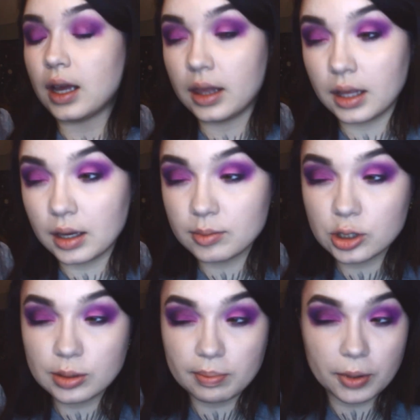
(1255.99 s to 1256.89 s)
I think I'm
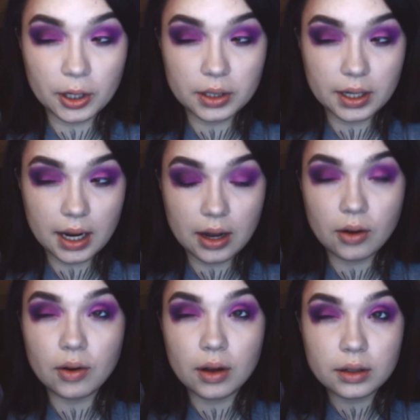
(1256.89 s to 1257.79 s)
just burned
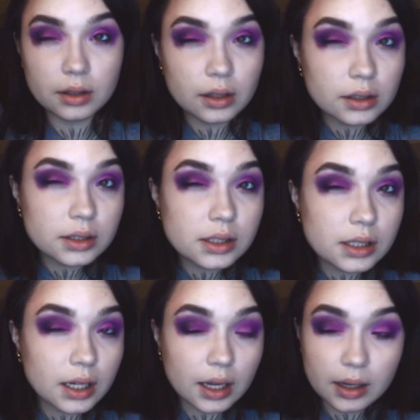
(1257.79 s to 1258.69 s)
out on looks
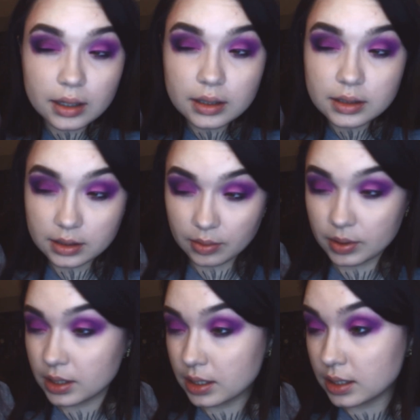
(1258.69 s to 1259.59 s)
today. Is that
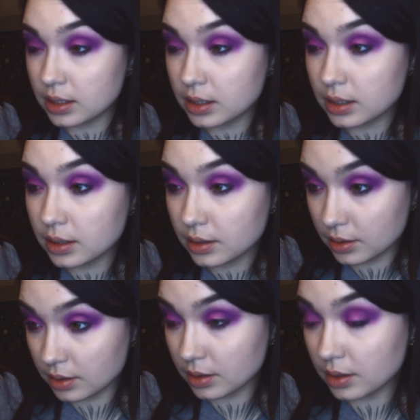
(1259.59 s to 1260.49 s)
what it is?
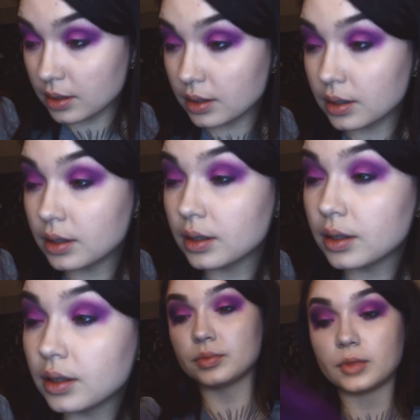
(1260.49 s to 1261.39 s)

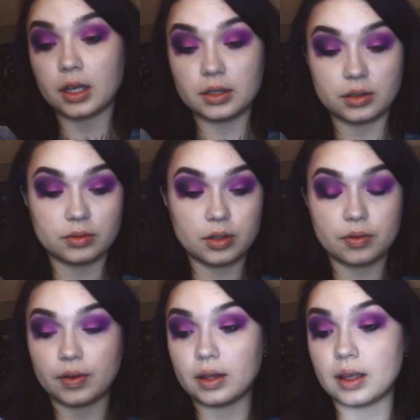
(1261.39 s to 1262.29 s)
I don't know
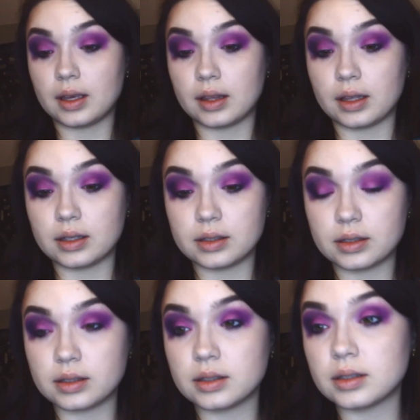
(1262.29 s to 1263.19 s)
if I like
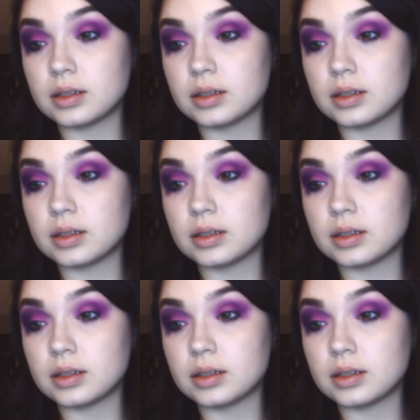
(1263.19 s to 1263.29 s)
this.